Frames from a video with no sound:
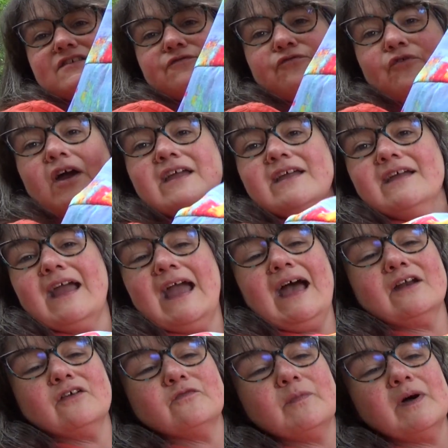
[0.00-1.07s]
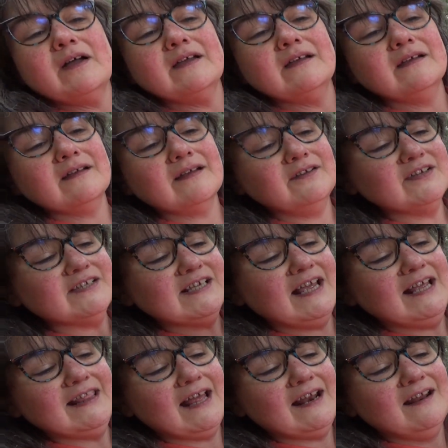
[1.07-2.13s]
fraying out of my, can you
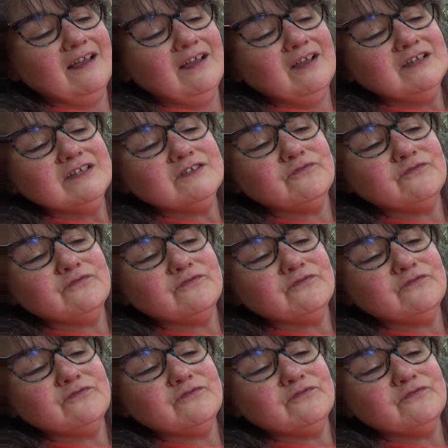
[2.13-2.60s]
see that? It's